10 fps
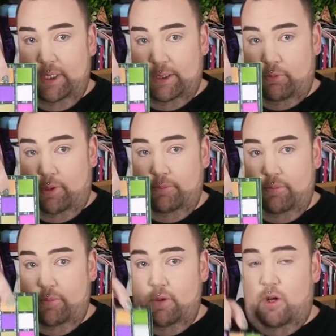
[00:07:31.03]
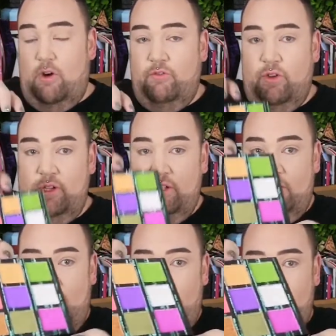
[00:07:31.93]
This one.
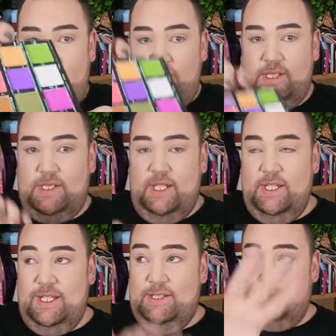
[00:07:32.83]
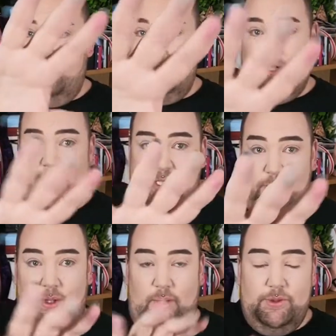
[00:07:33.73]
Yeah, I realise it's because I get
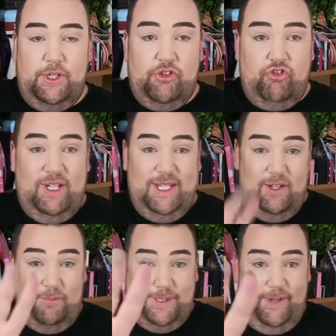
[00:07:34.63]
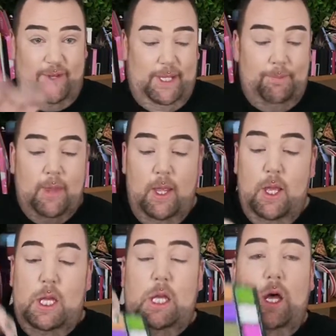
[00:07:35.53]
too close to the screen. I'm sorry.
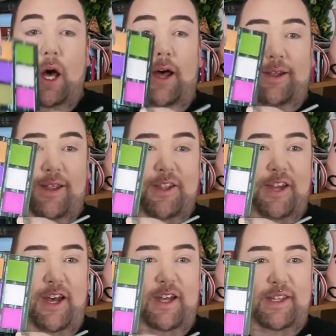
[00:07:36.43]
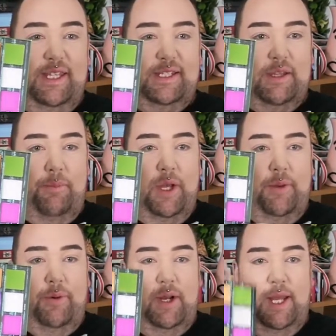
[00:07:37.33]
This
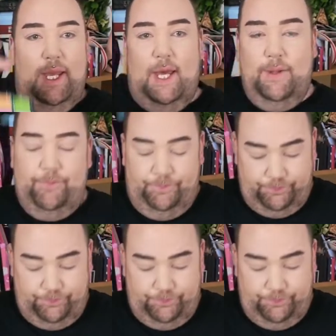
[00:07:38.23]
purple here.